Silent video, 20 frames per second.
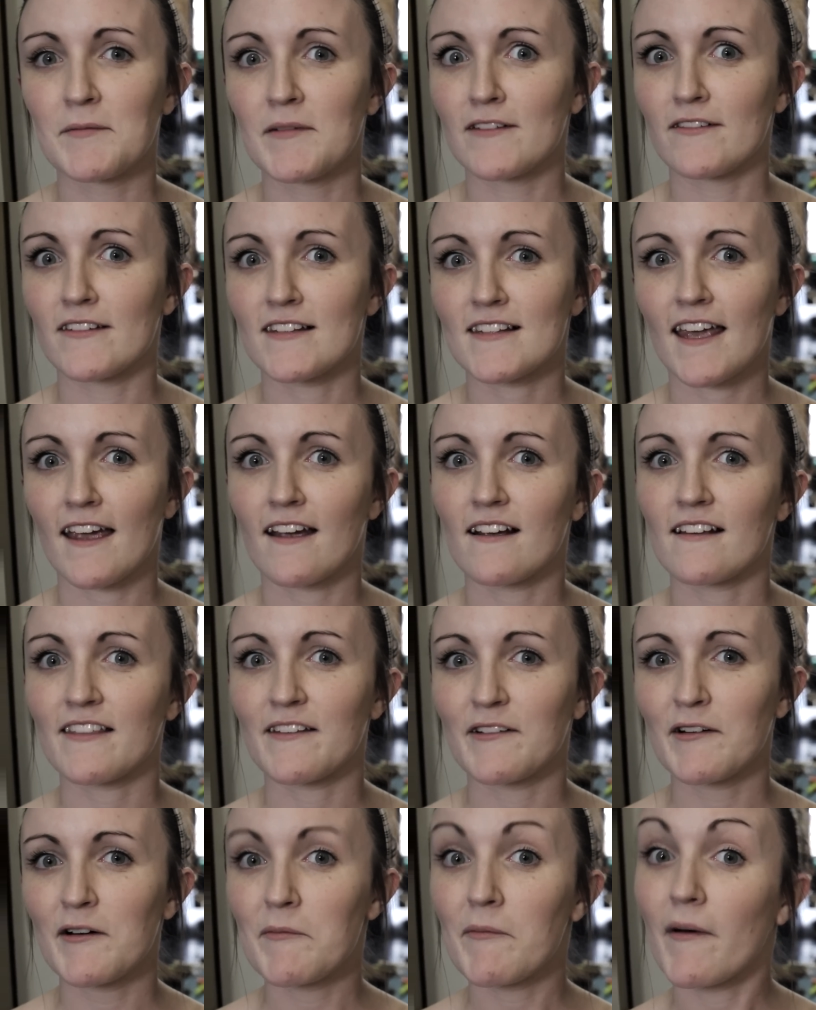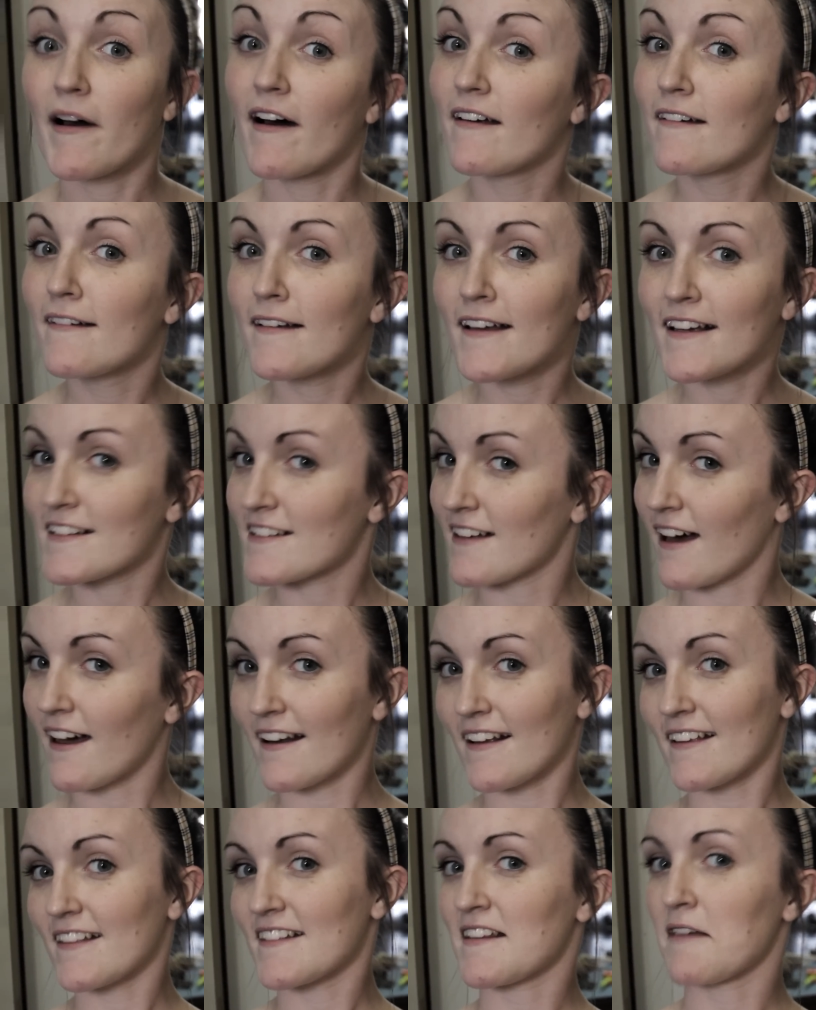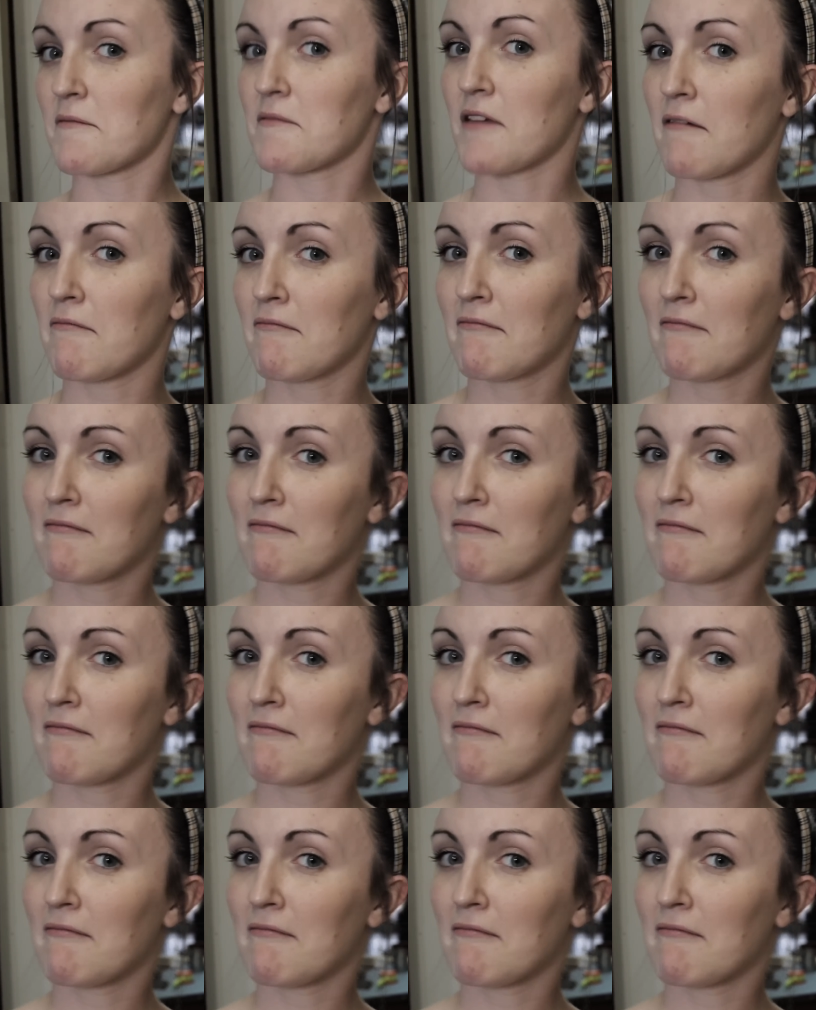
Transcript: It's a bit of a scary thought, but exciting at the same time.